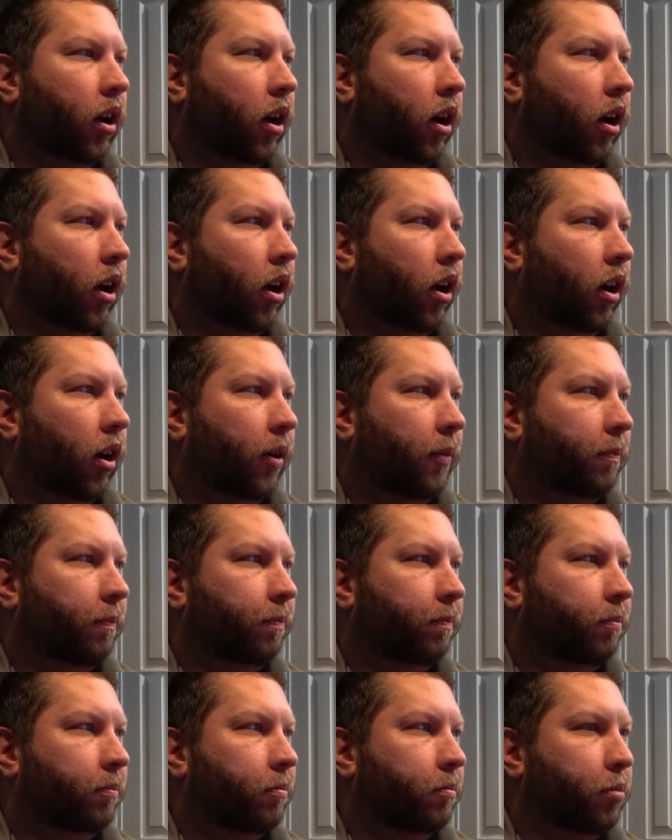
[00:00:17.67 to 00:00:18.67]

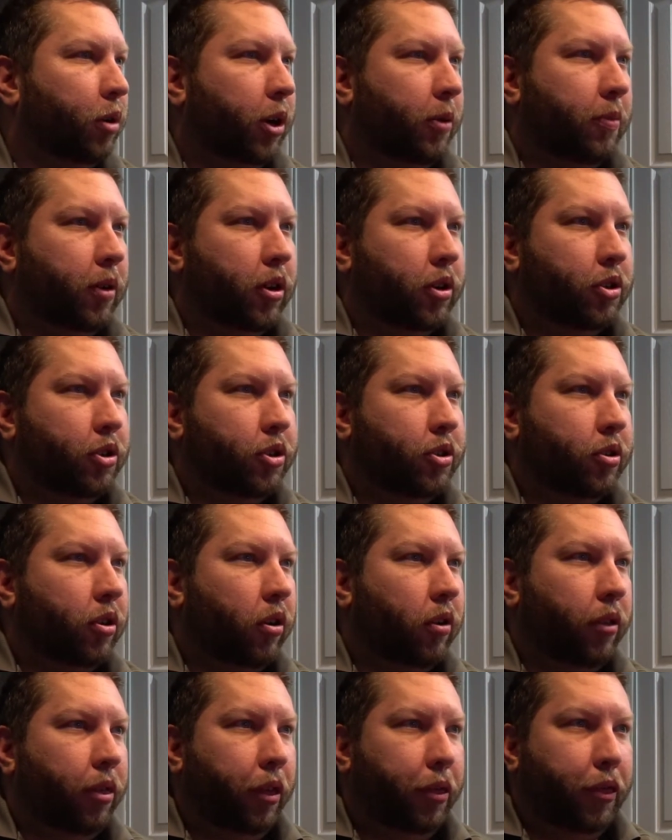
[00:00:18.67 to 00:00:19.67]
Um, pretty much
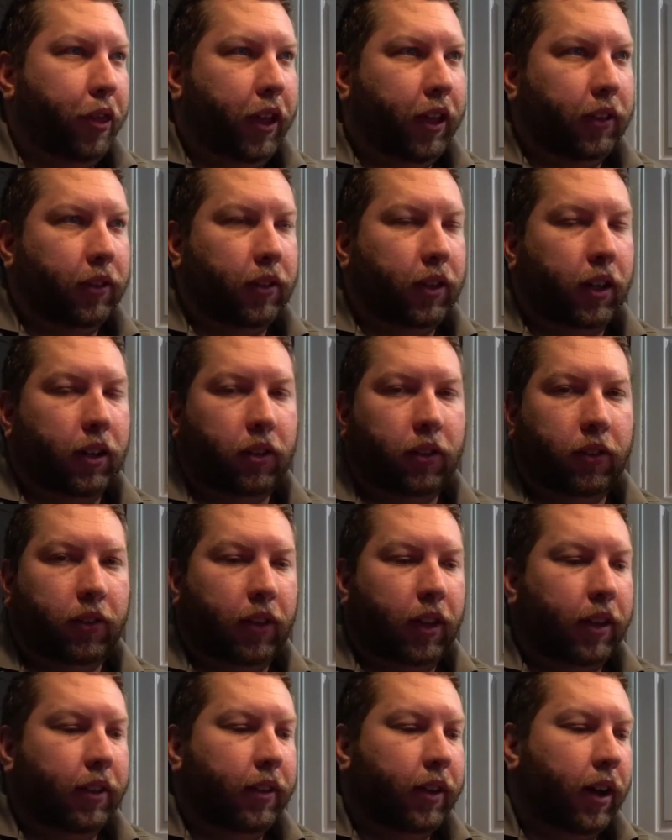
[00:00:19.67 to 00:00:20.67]
all the things that I
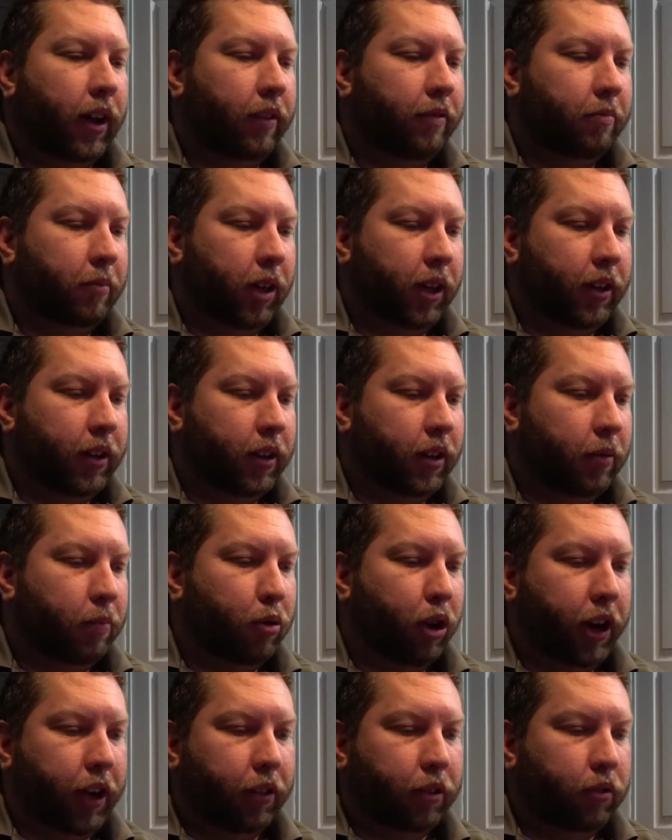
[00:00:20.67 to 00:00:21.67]
said that I've made uh,
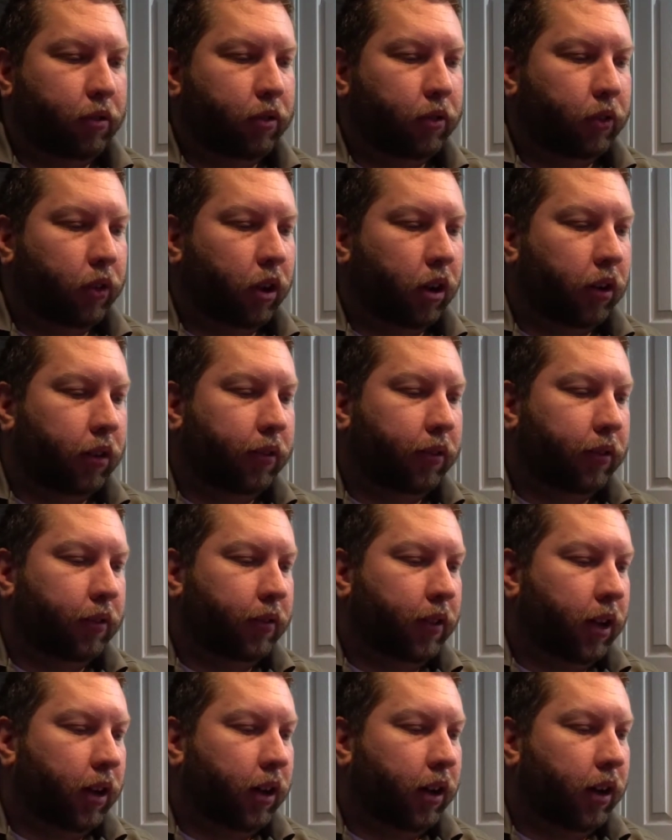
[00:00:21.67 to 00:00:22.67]
breakthroughs on
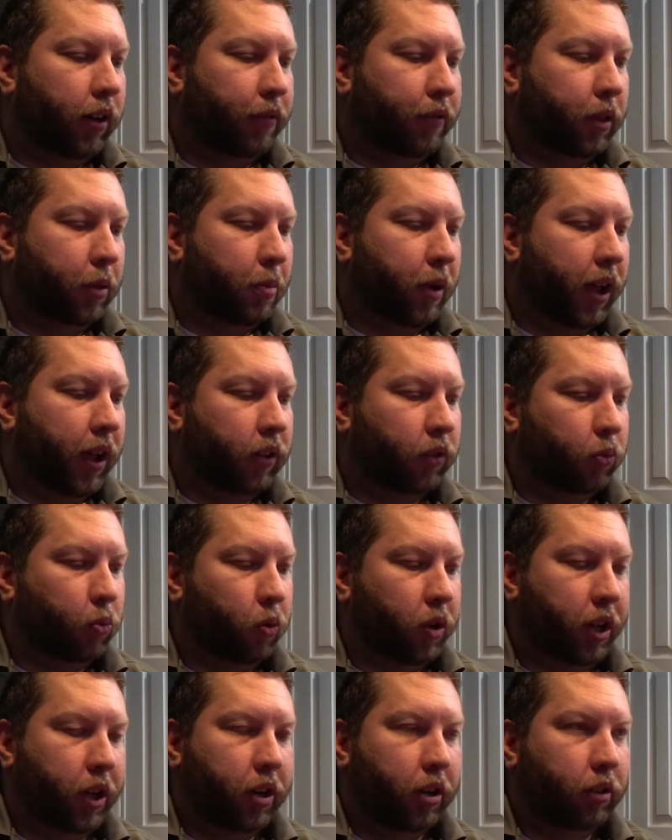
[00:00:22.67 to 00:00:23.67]
uh, for the past
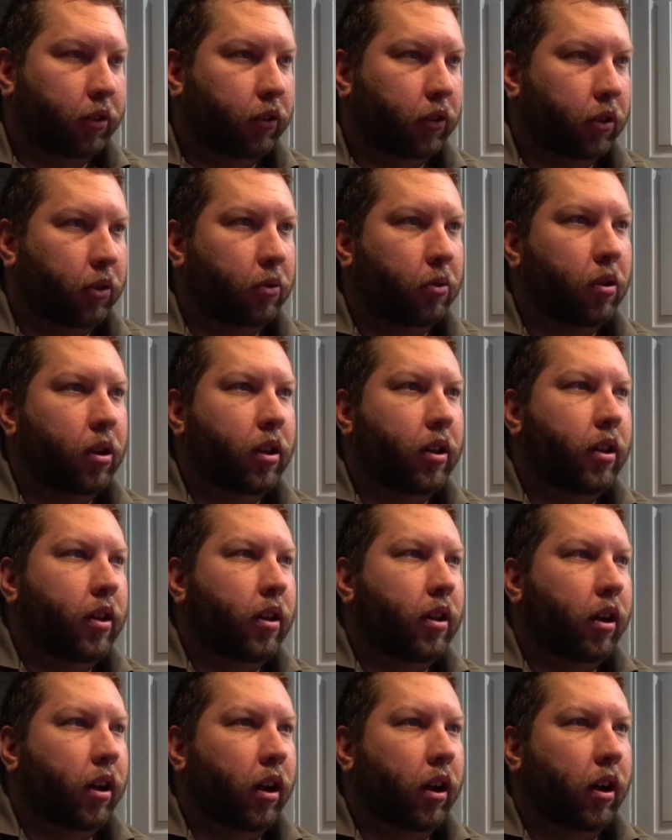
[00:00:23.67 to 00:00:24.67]
week or two
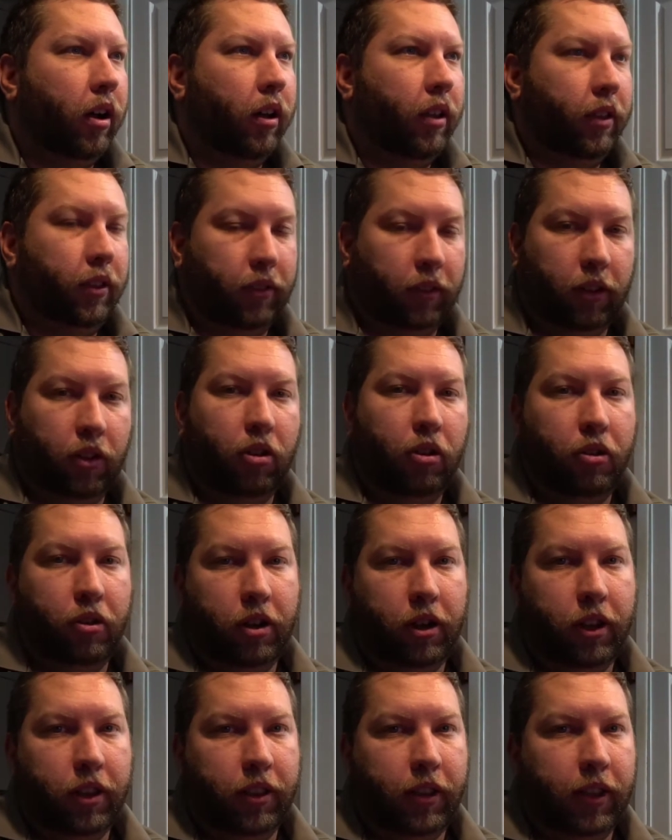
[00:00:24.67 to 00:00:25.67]
uh, is
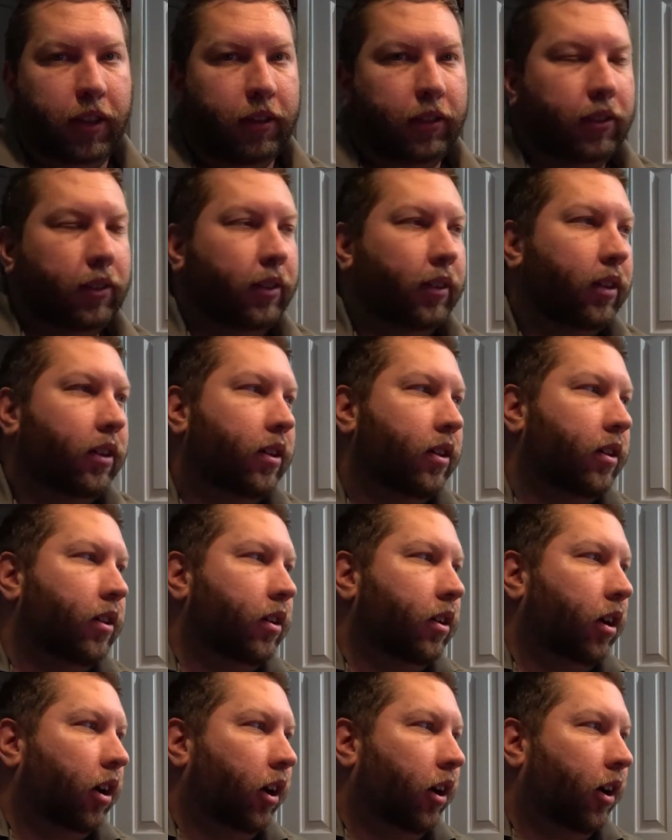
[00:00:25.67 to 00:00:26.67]
included in this.
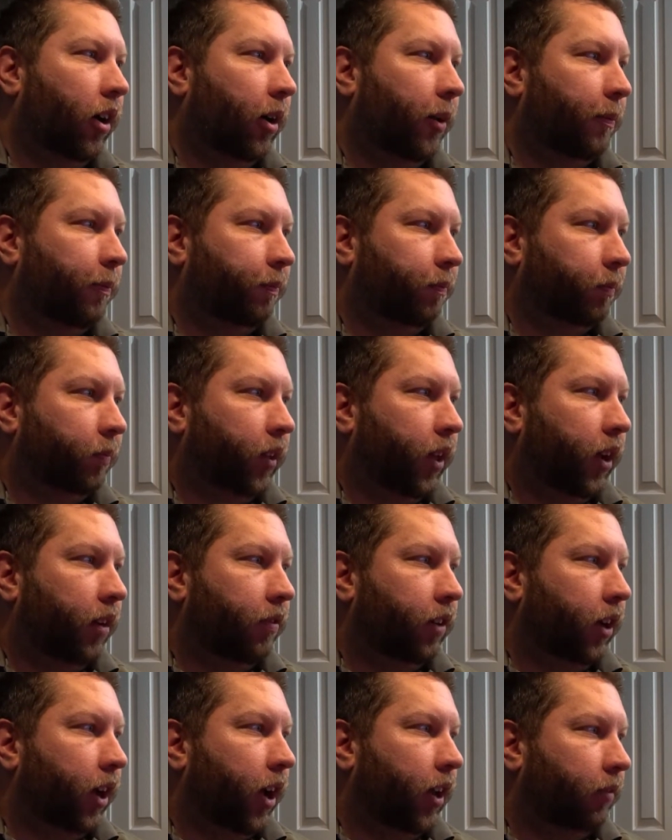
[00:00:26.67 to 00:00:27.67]
Um,
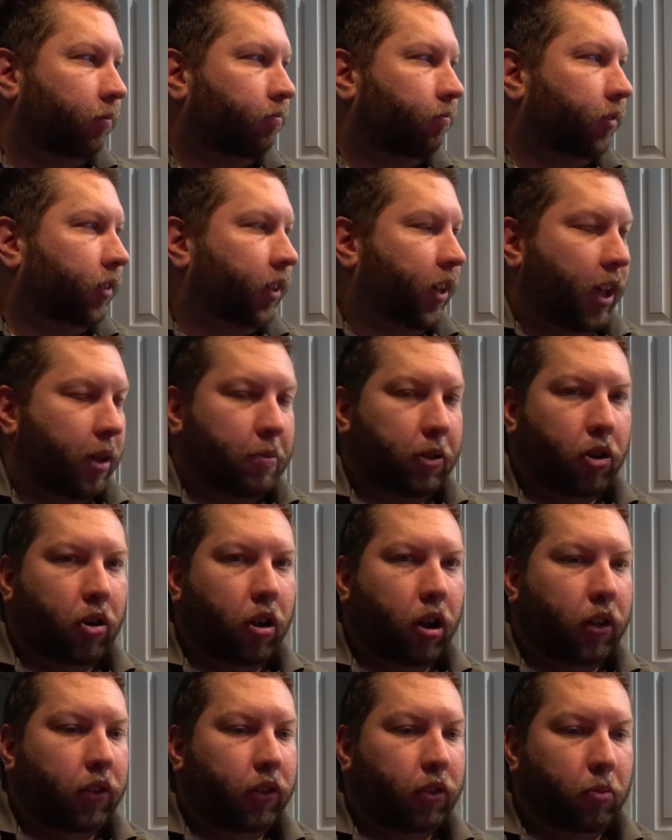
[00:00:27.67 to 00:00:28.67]
every I came
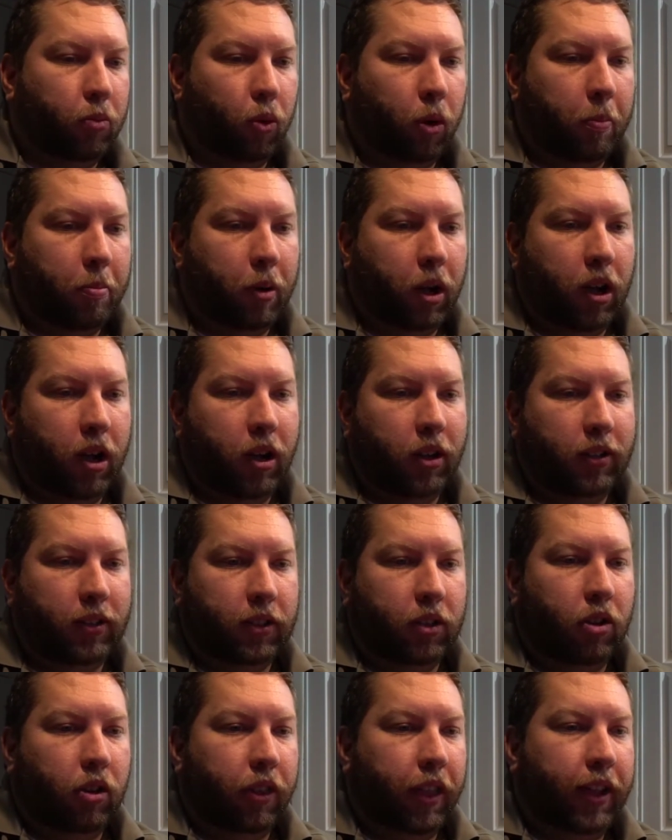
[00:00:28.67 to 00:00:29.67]
across some more bugs
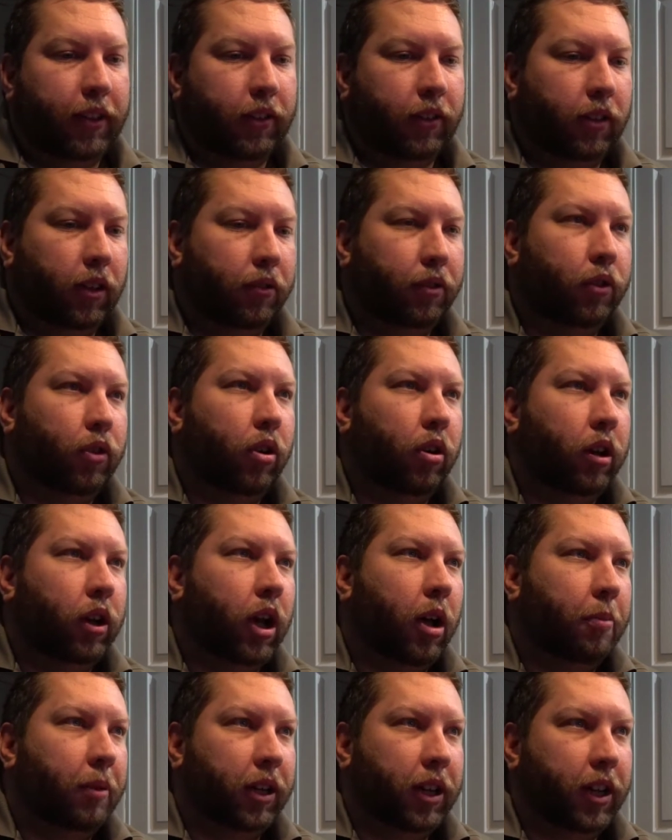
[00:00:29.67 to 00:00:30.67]
and all that stuff started
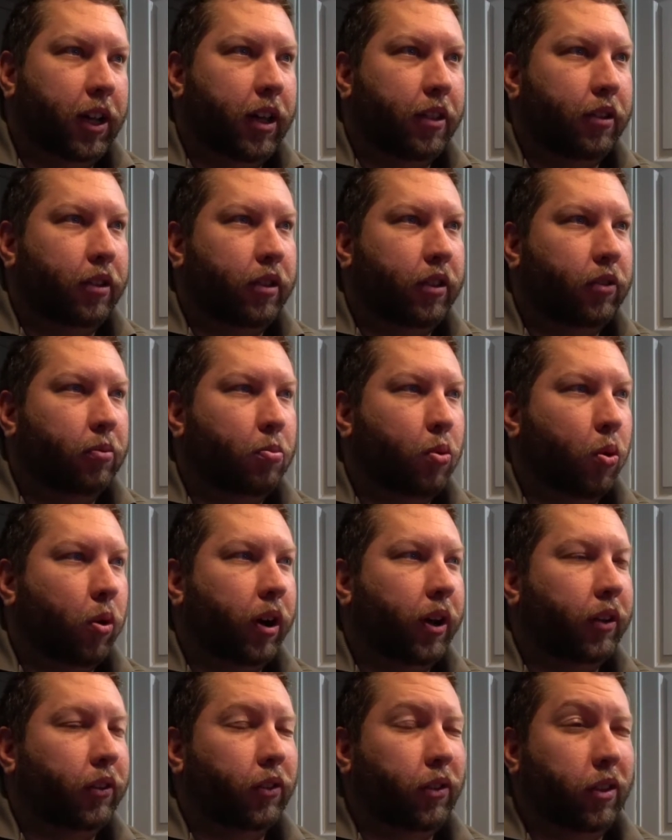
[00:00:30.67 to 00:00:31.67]
coming together this
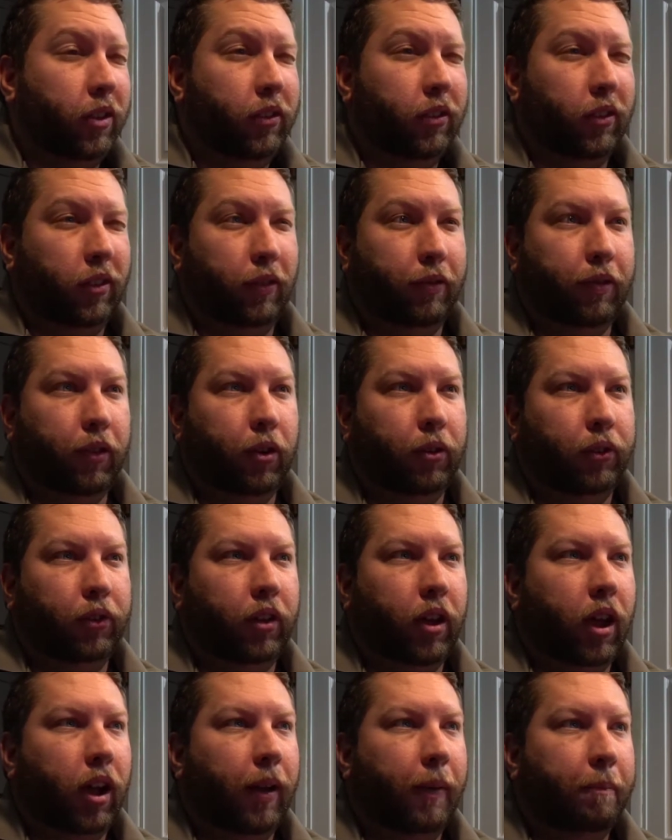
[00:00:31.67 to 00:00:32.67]
morning. So this is the first
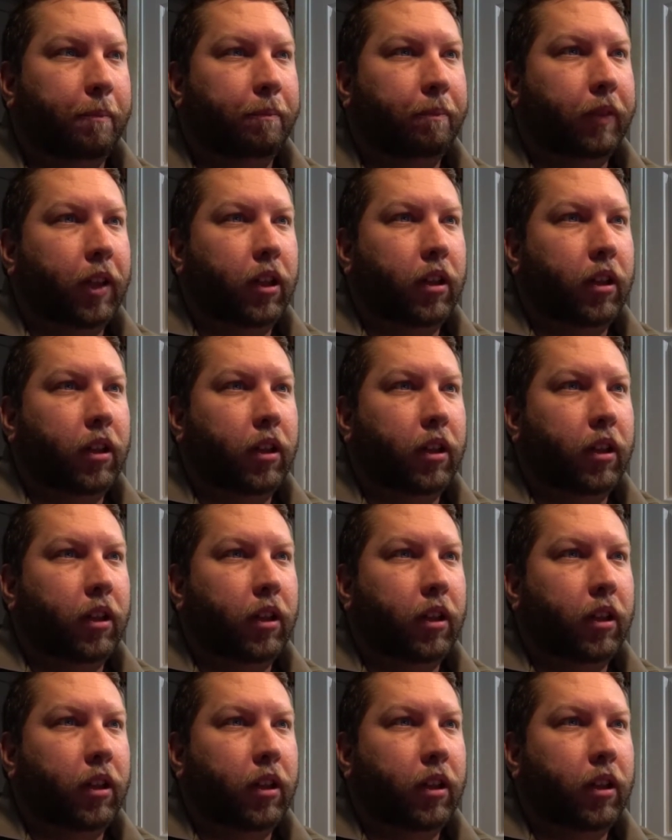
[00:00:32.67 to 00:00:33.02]
time